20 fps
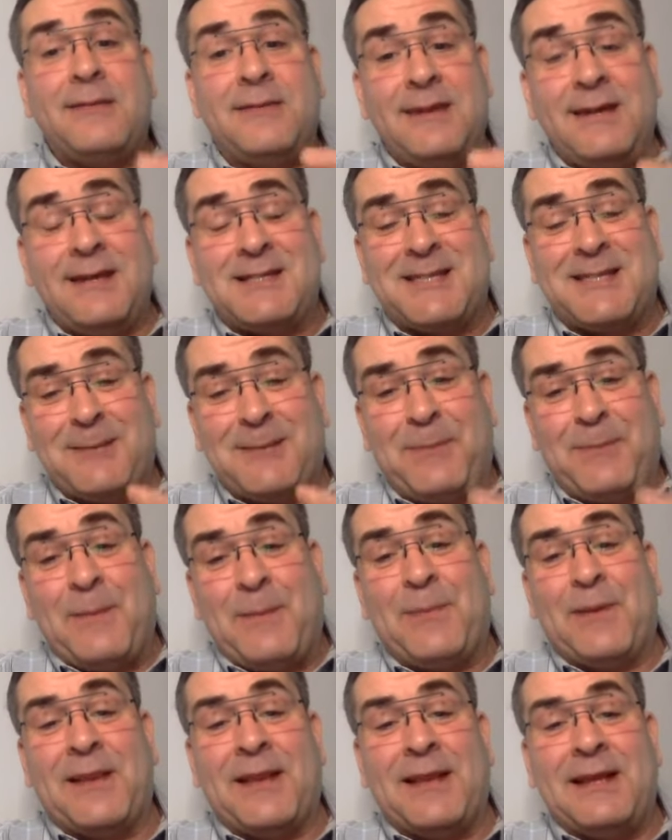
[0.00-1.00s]
These are the
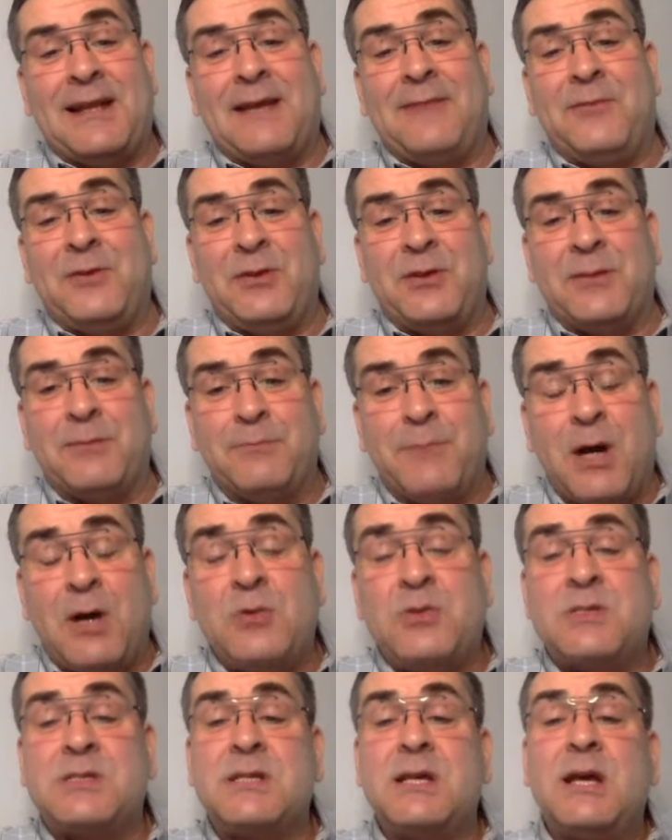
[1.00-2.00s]
people that love you the
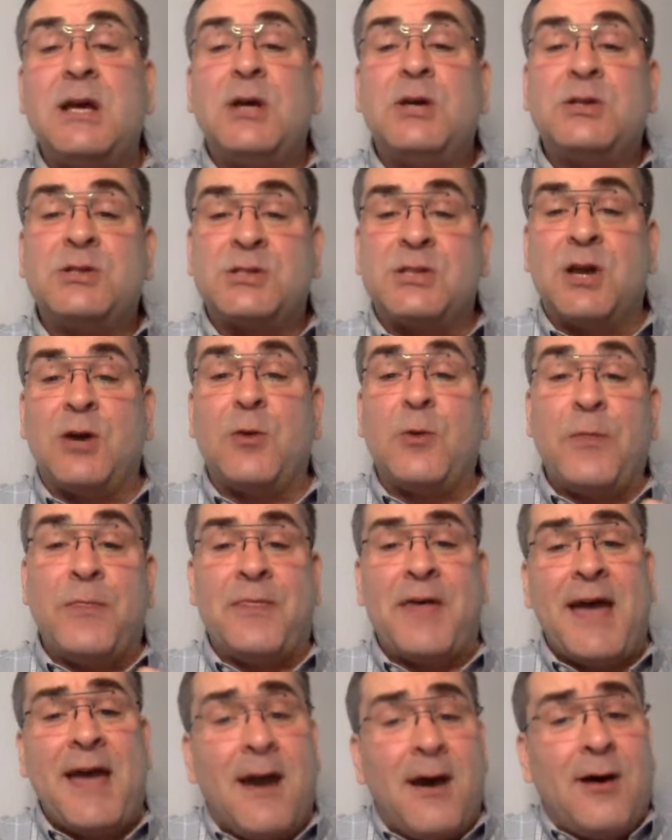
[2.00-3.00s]
most. So
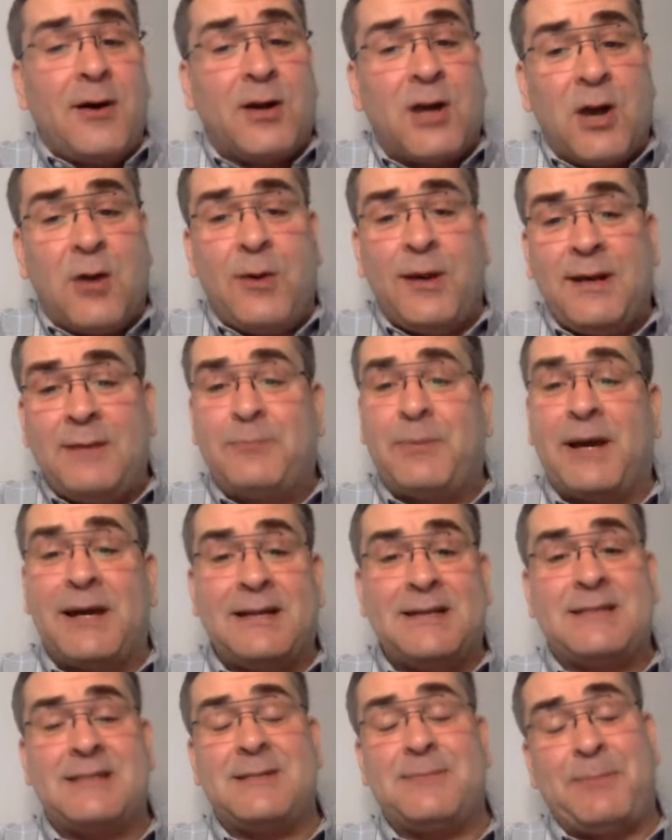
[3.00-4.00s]
they are going
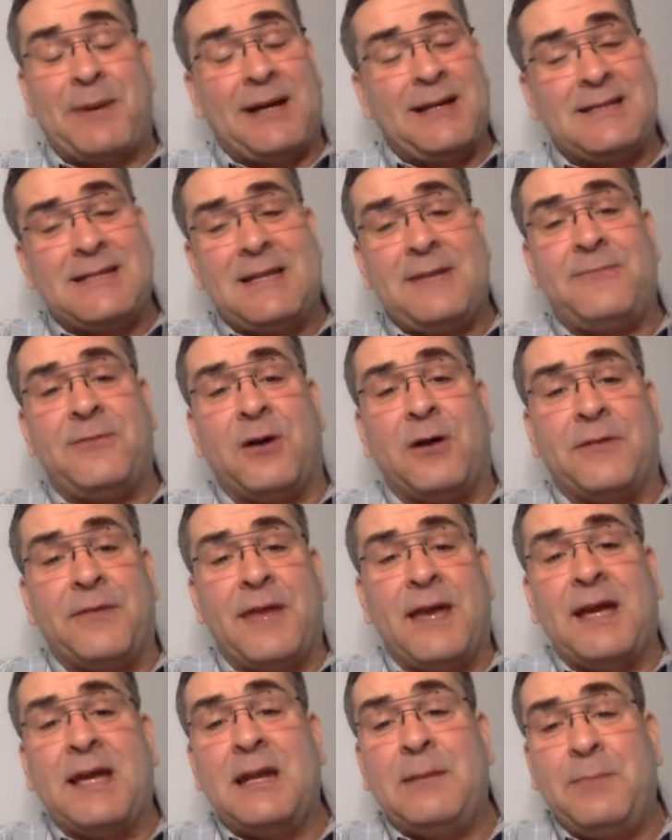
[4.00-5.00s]
by default,
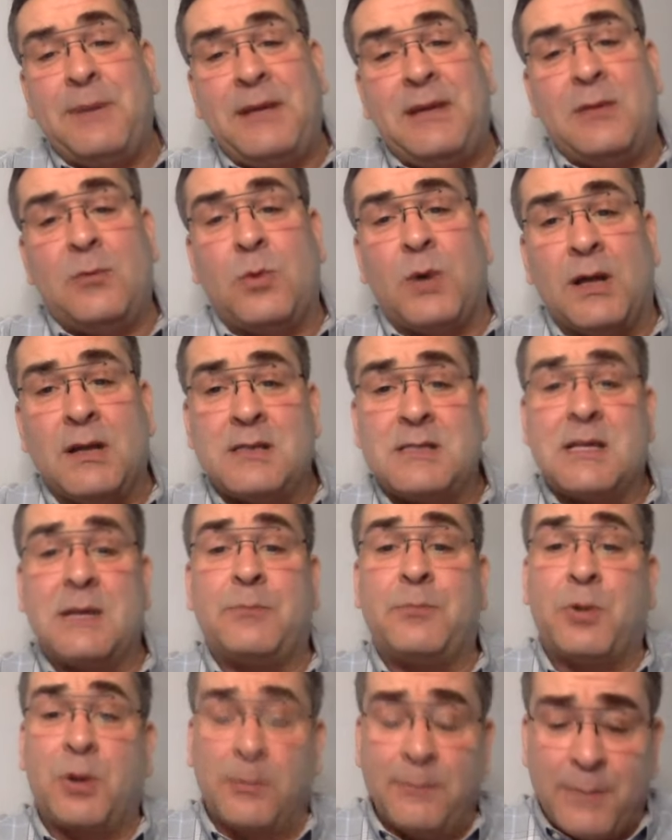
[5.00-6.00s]
they're going to be the ones
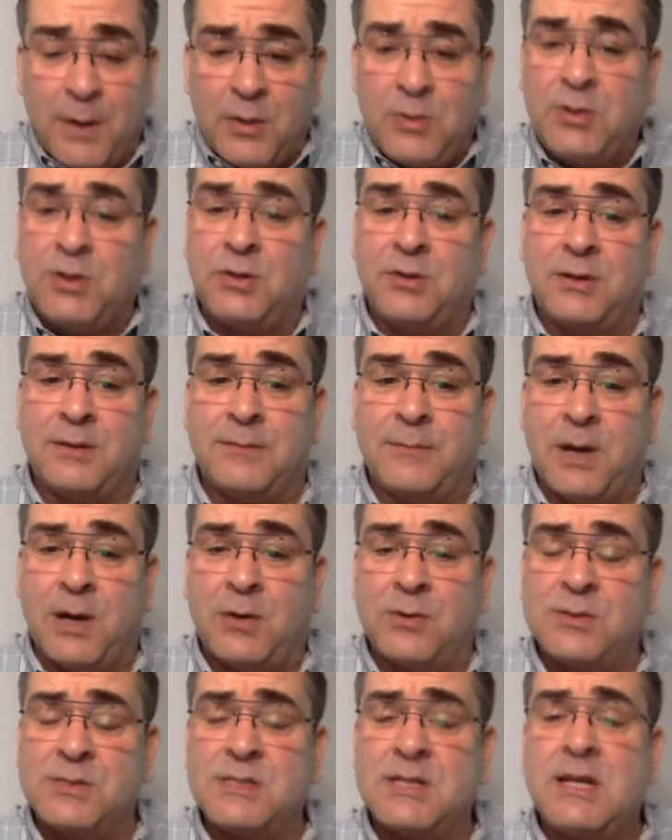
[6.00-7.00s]
that promote you the
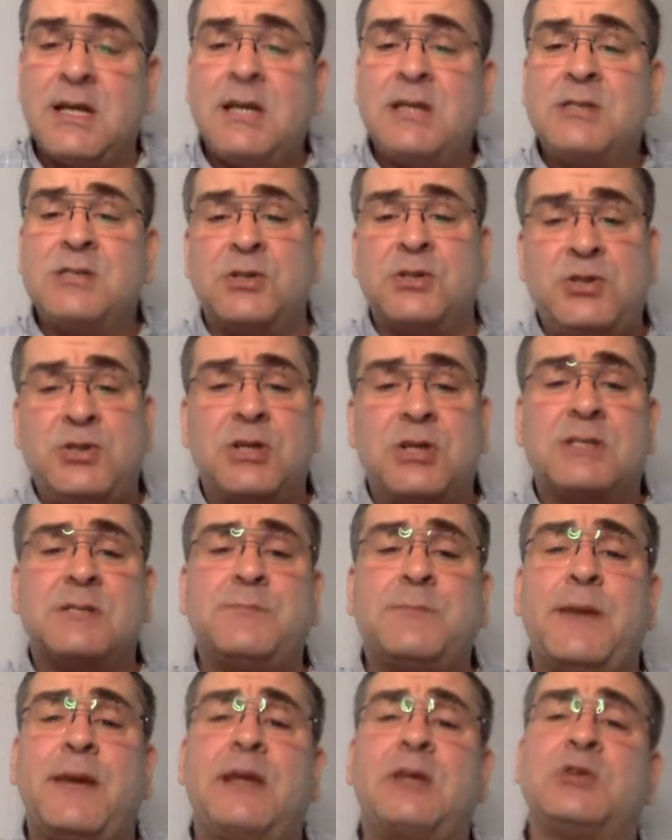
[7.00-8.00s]
most. So just
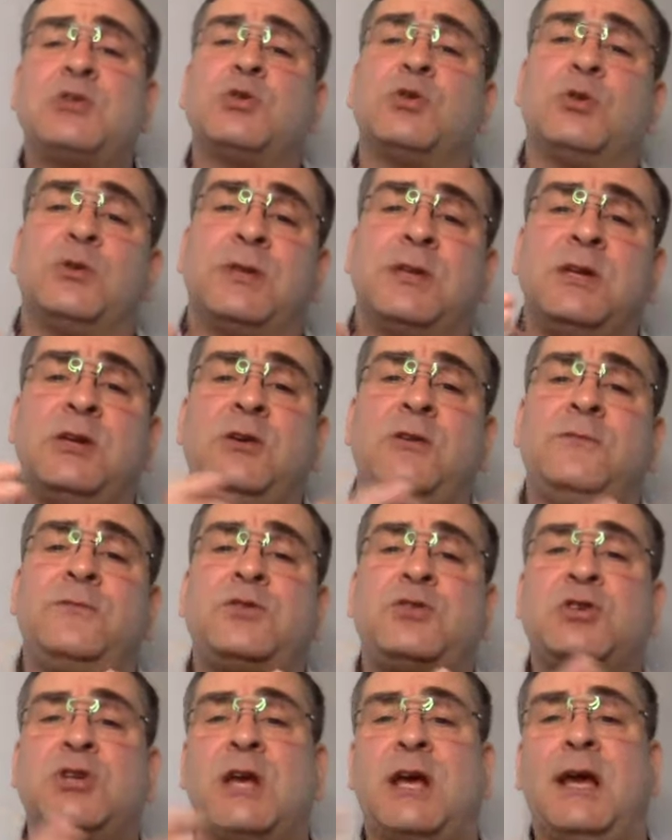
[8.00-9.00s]
make sure that you've
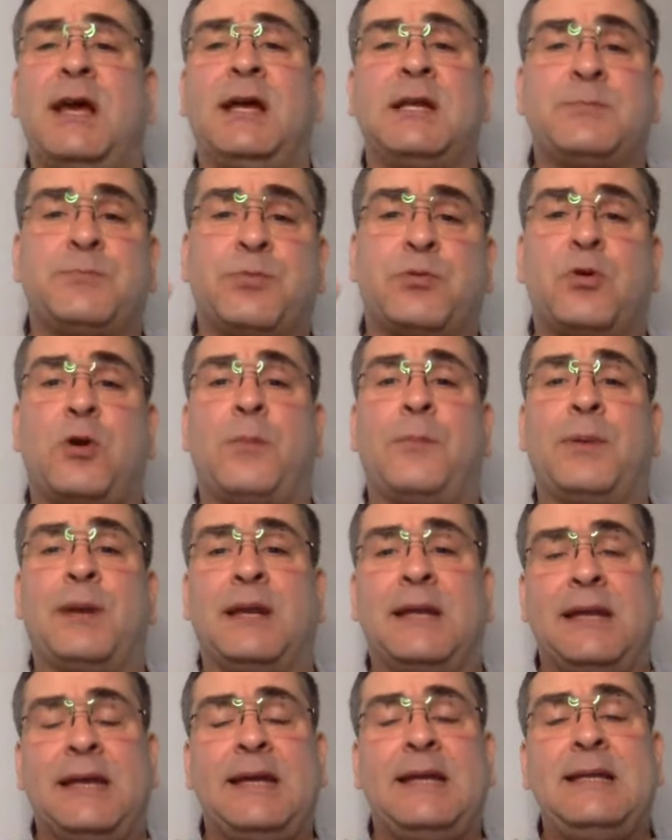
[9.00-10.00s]
shared
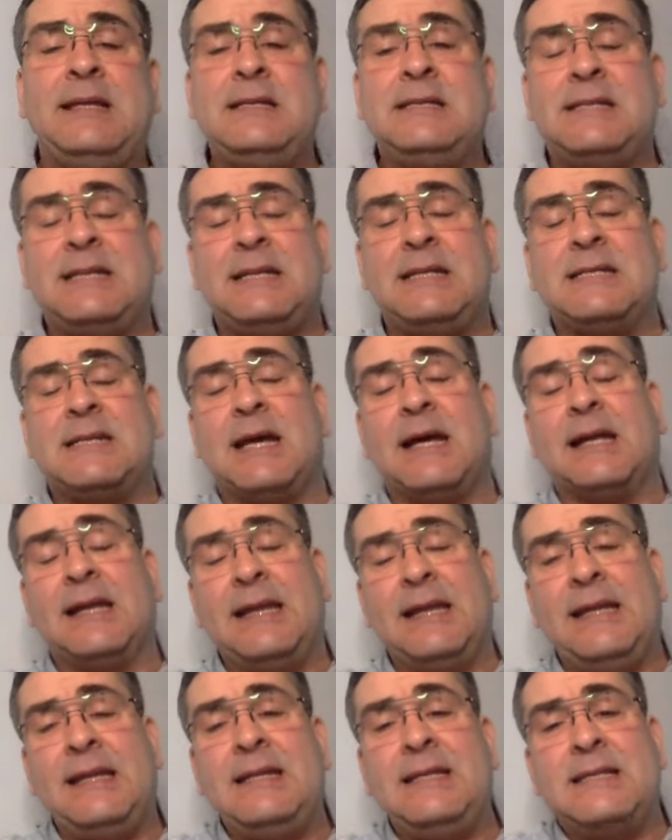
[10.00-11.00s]
properly, in detail,
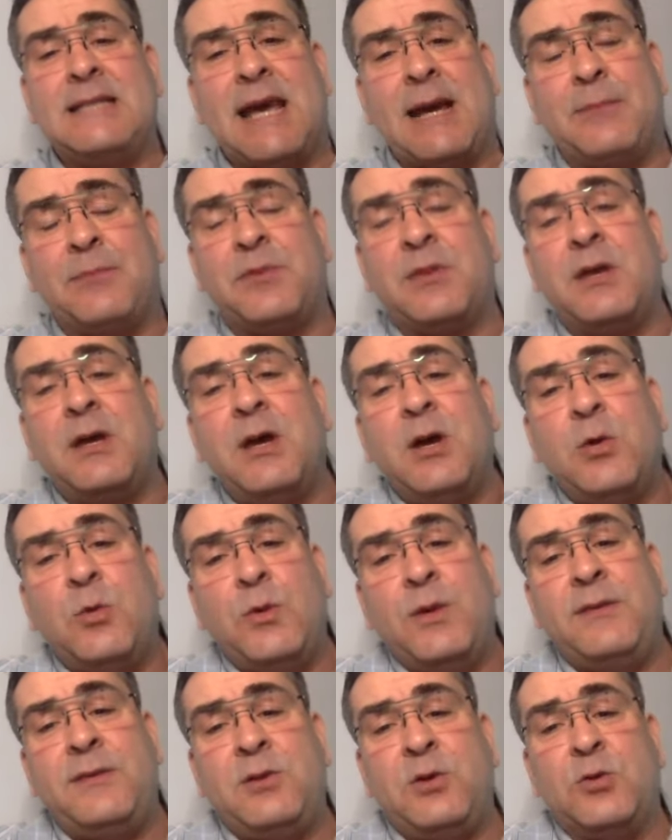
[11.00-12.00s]
in depth
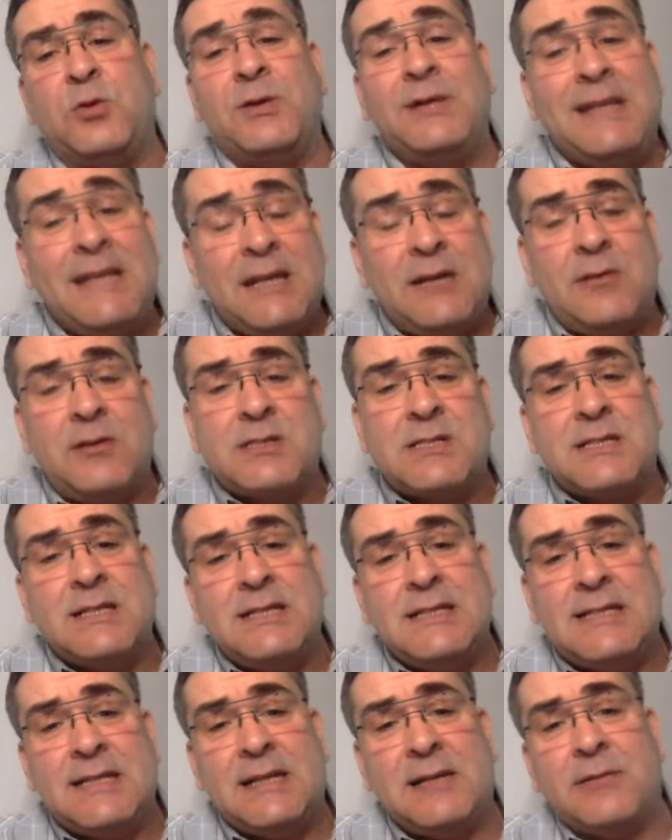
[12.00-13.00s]
with your nearest
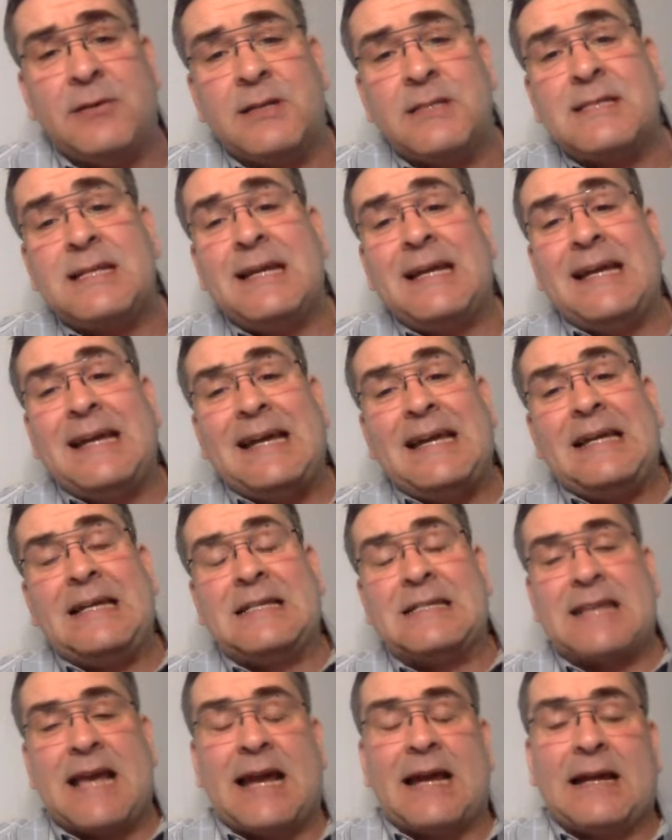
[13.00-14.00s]
and dearest
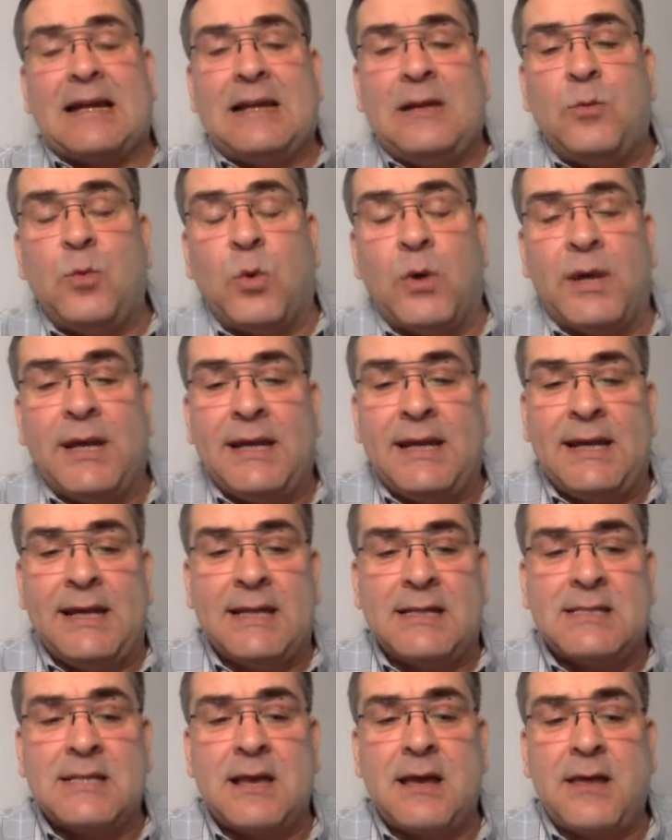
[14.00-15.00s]
exactly what it
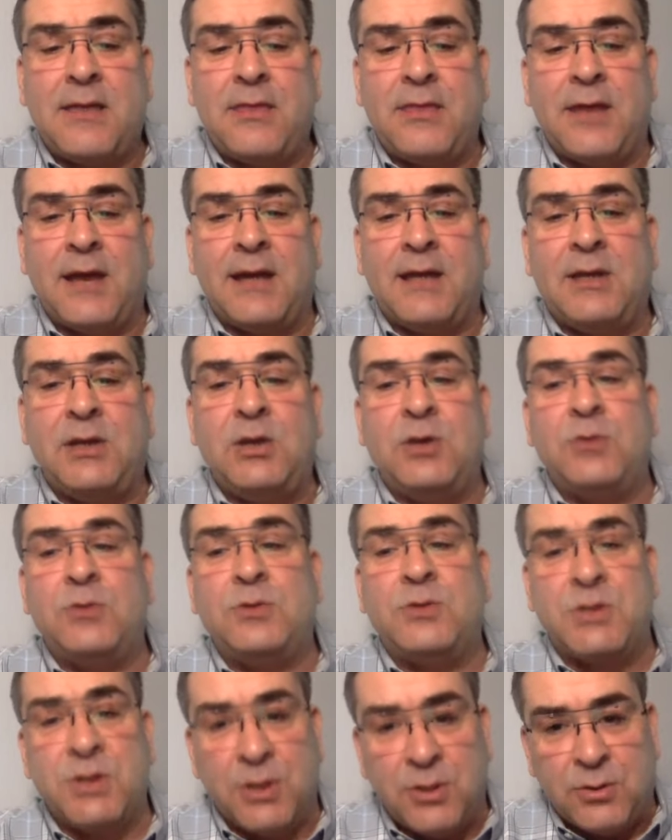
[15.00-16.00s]
is that you
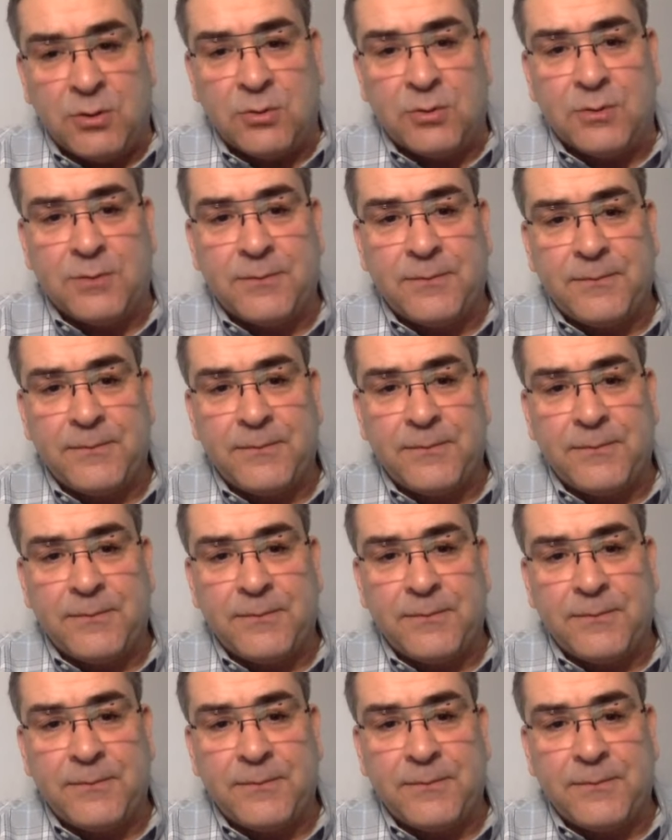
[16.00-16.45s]
do.